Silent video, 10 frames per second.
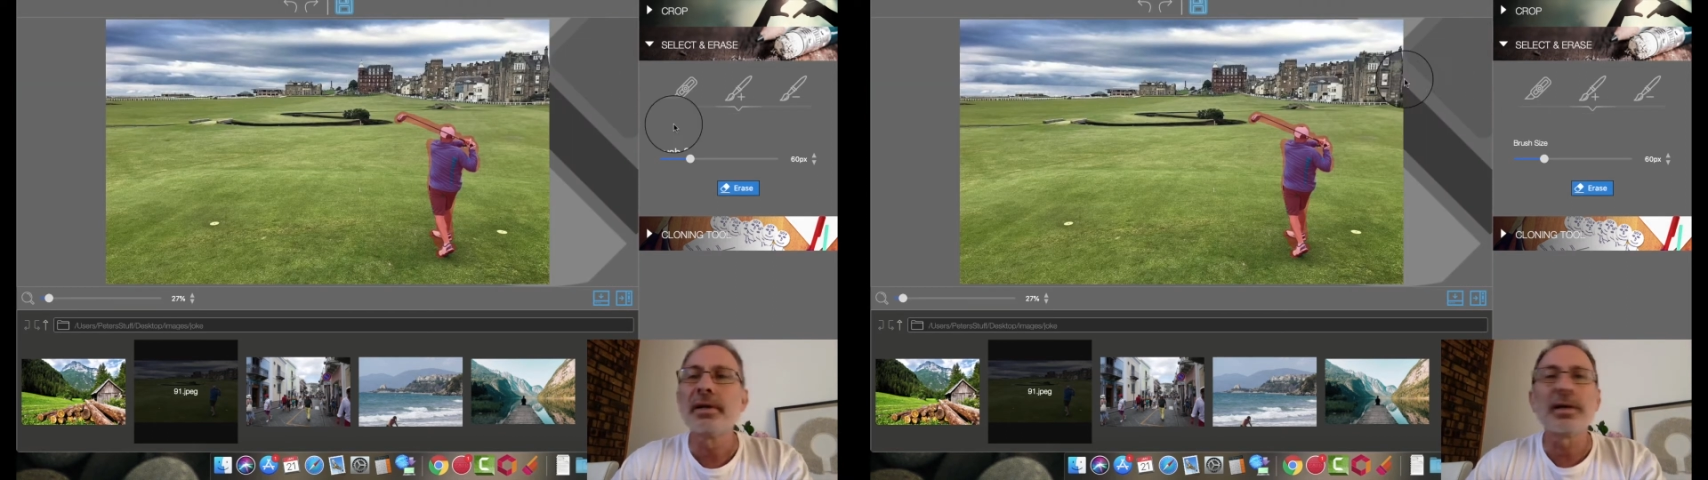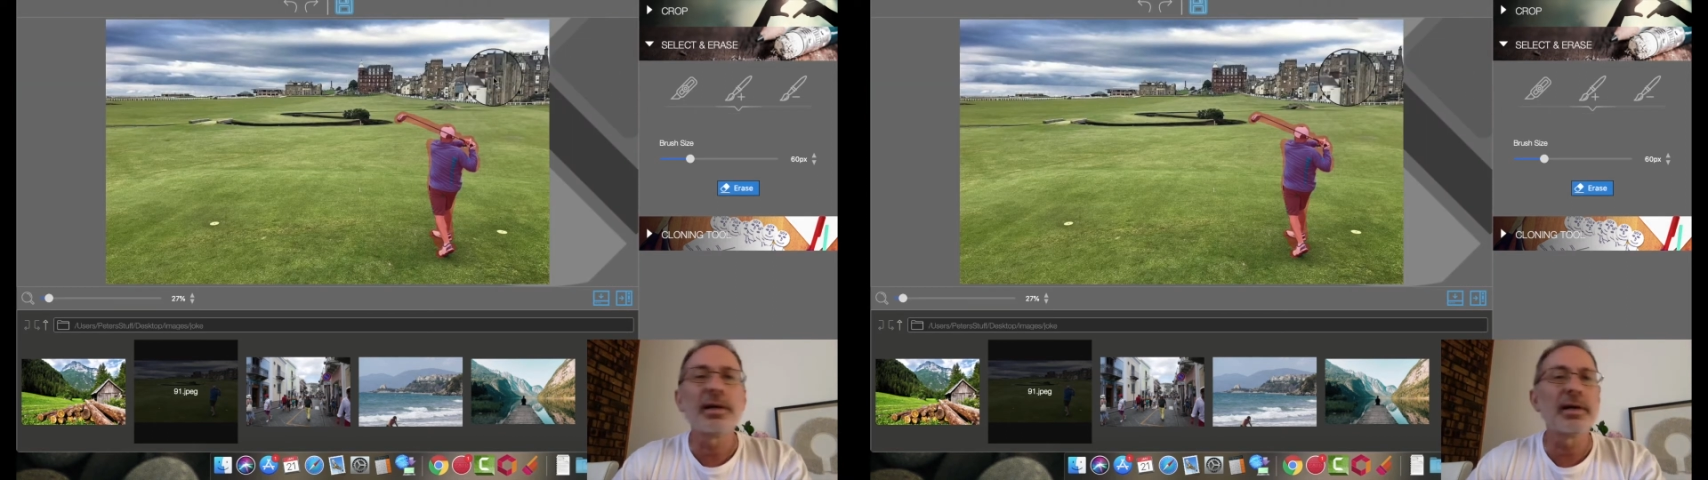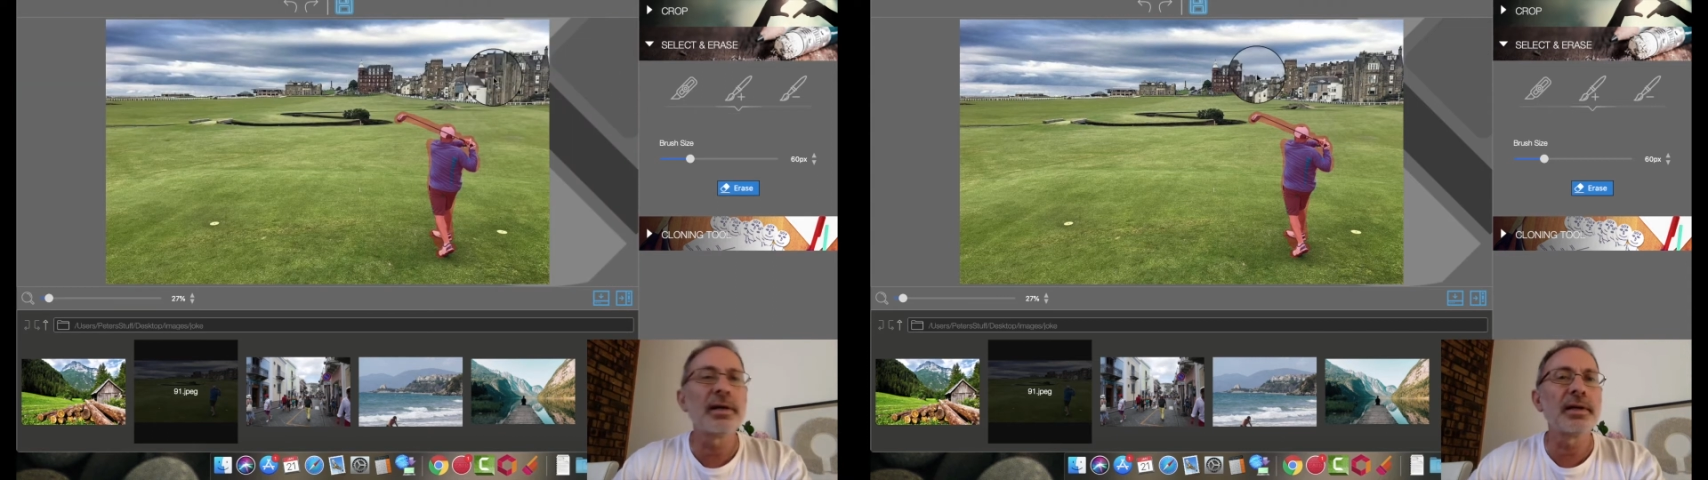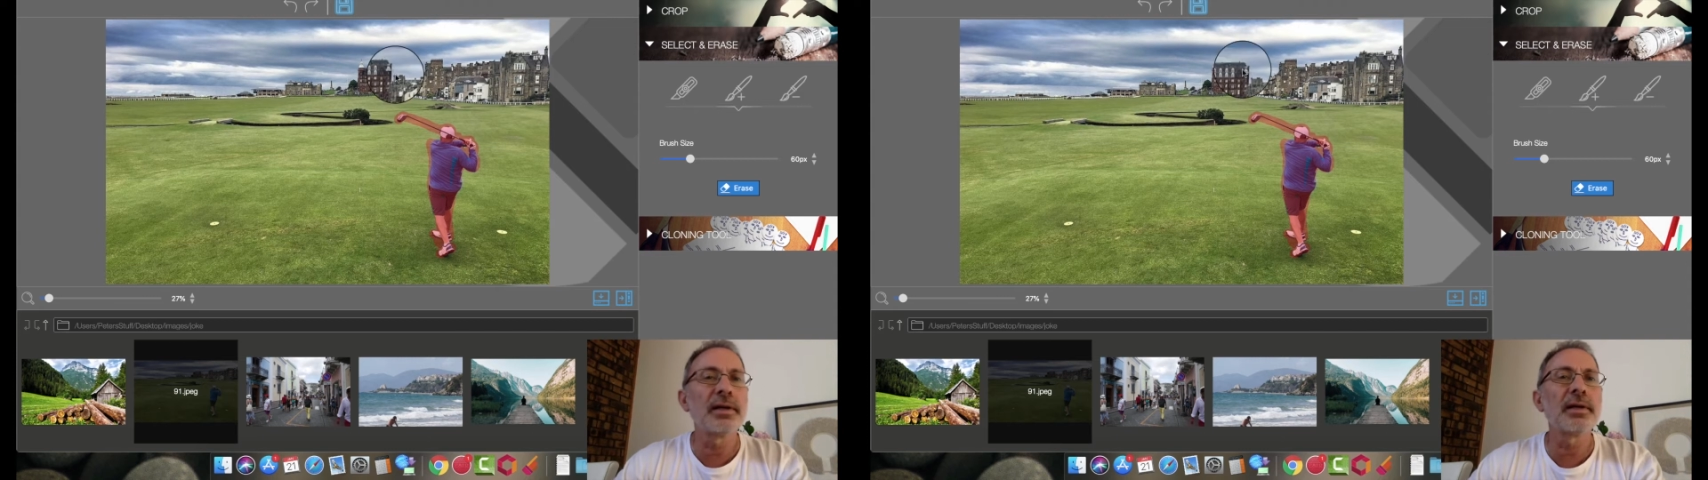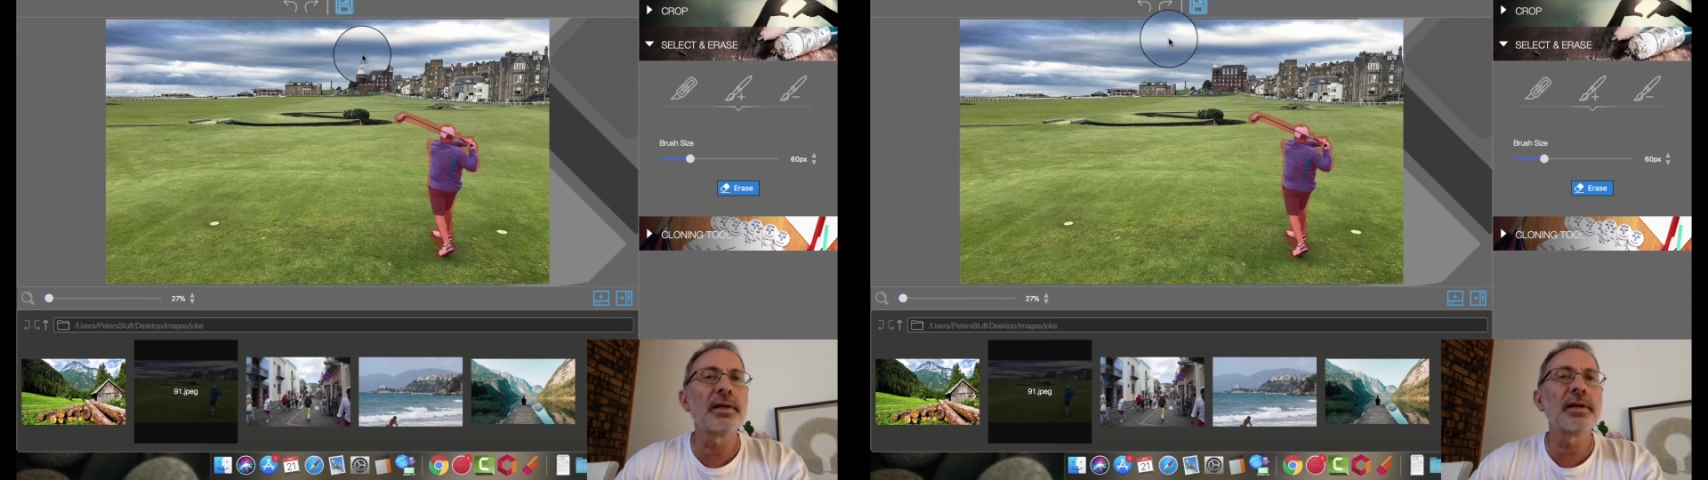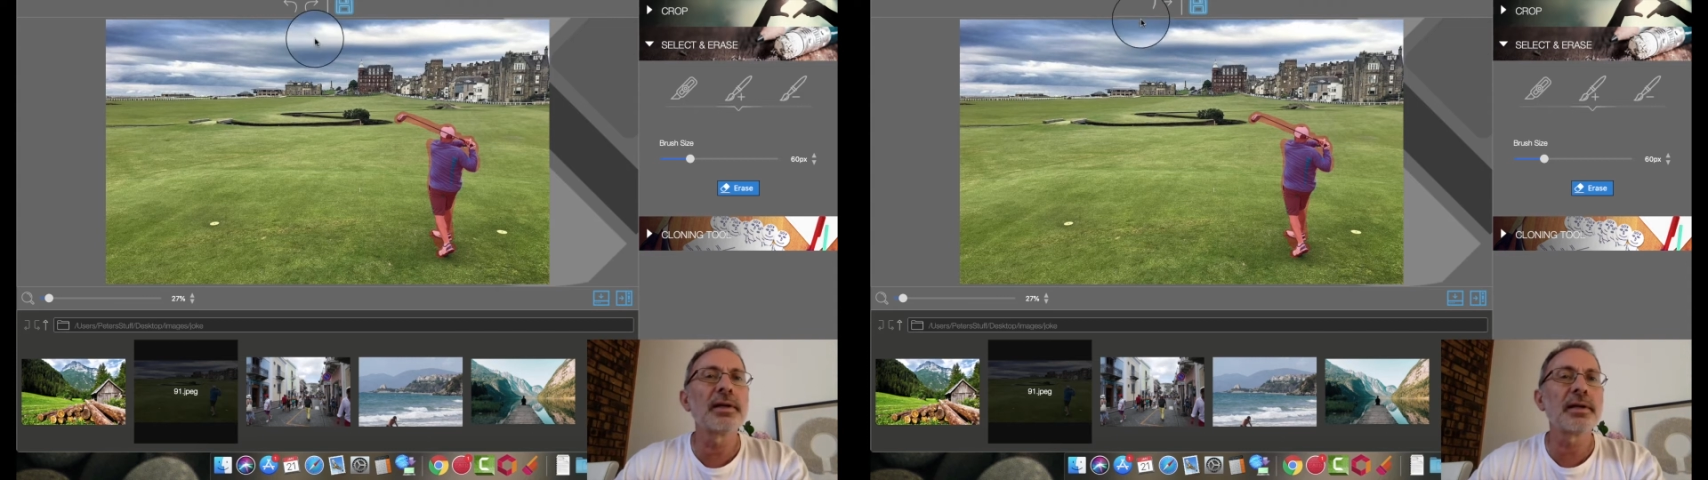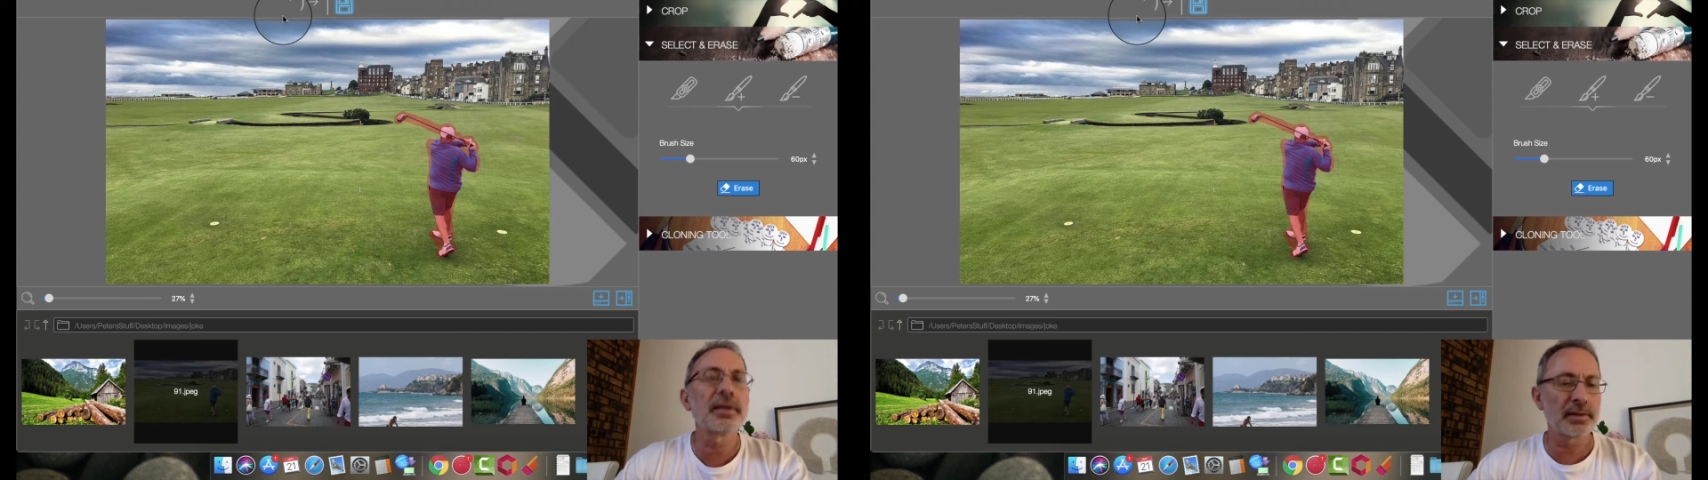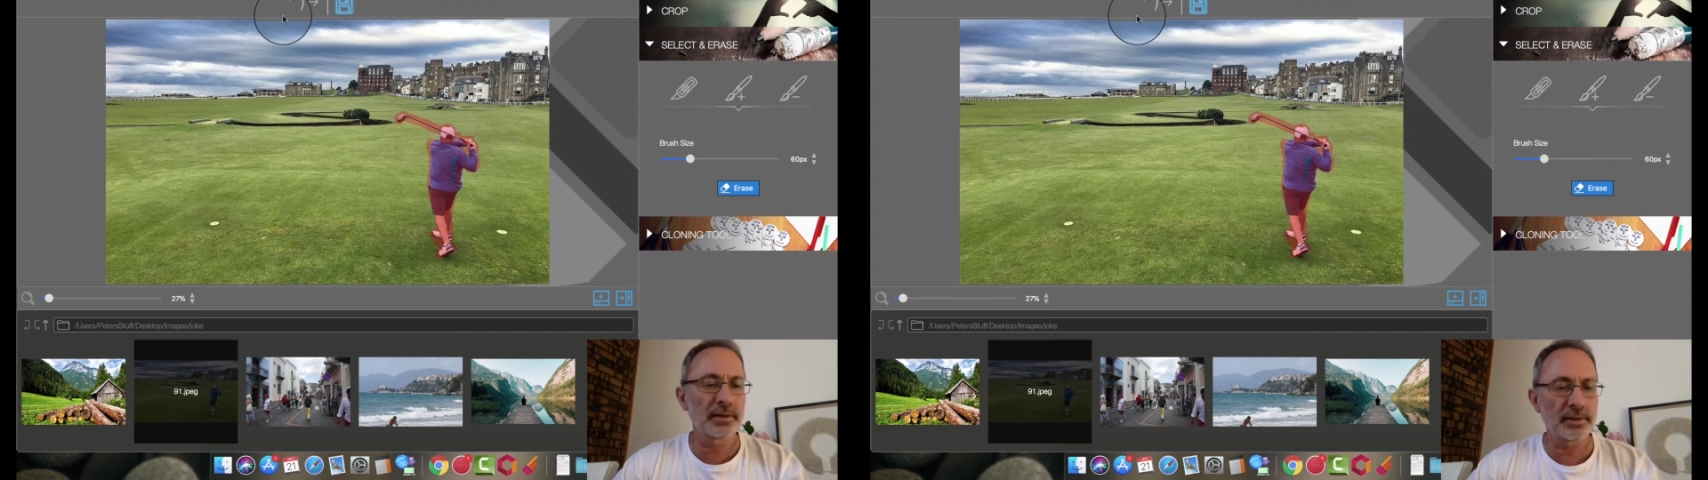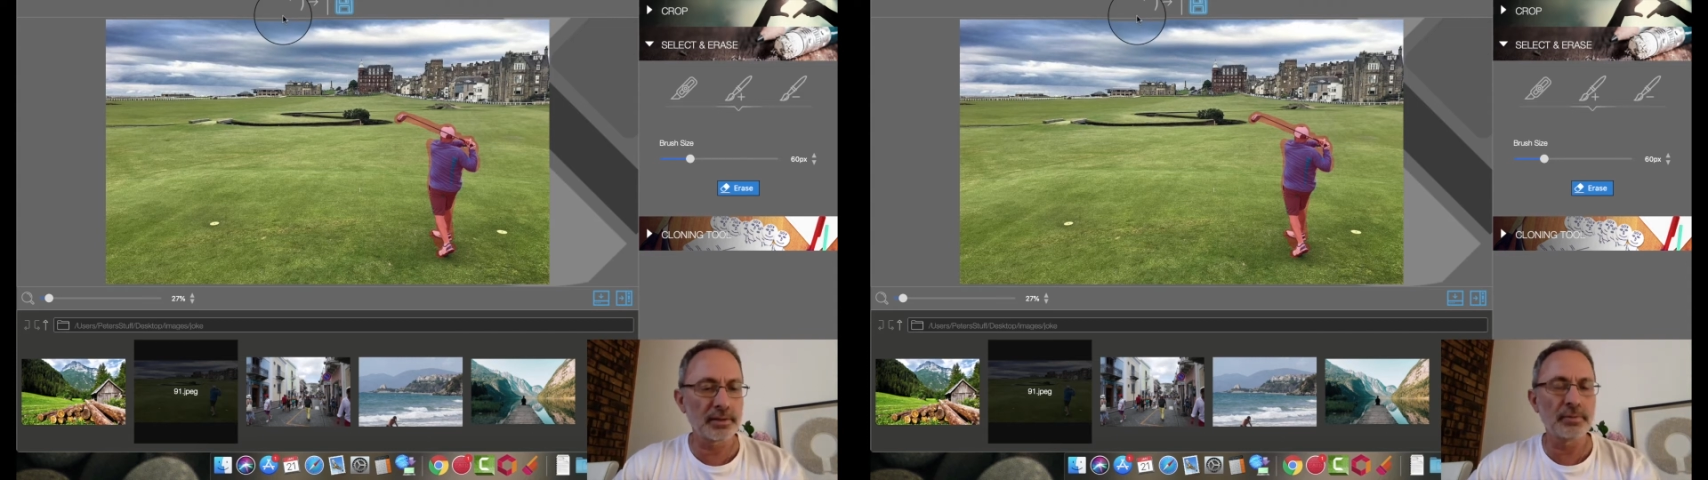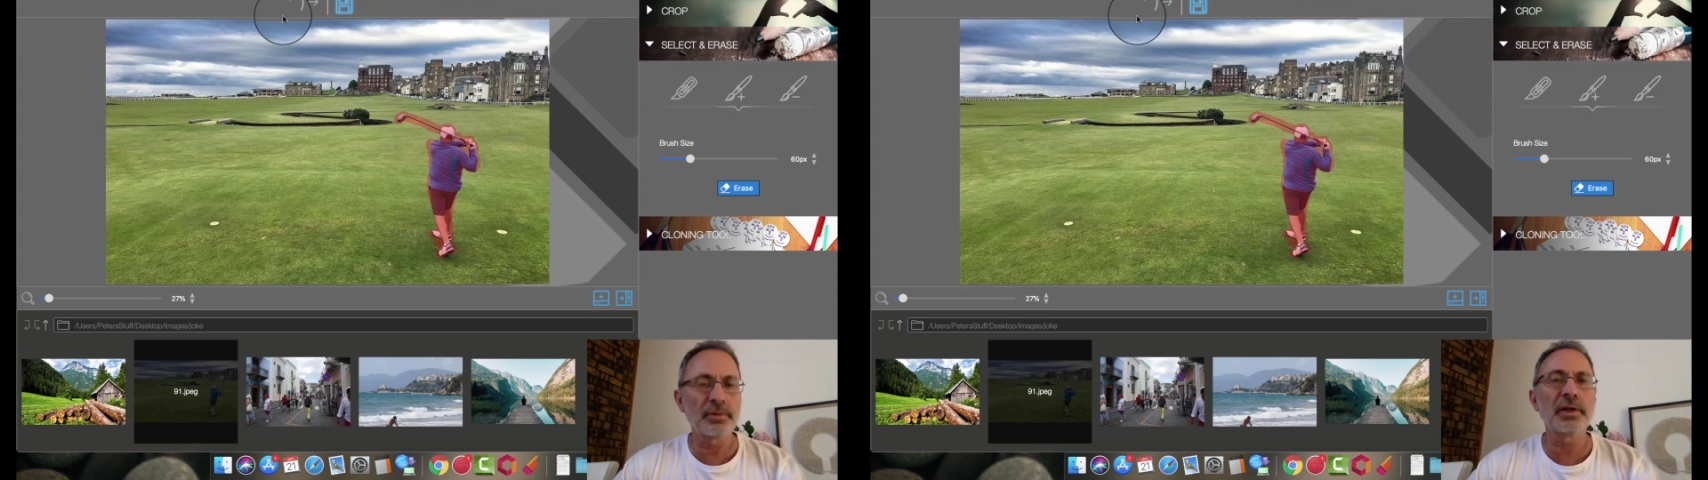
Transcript: Uh, we'll